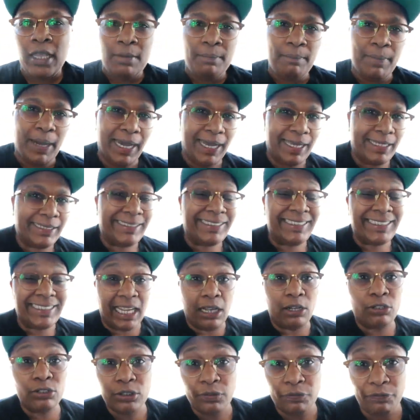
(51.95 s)
My
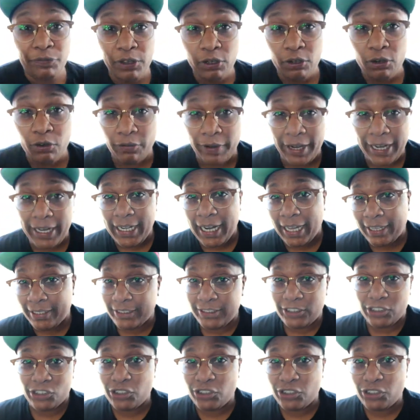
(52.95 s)
cells feel great. How does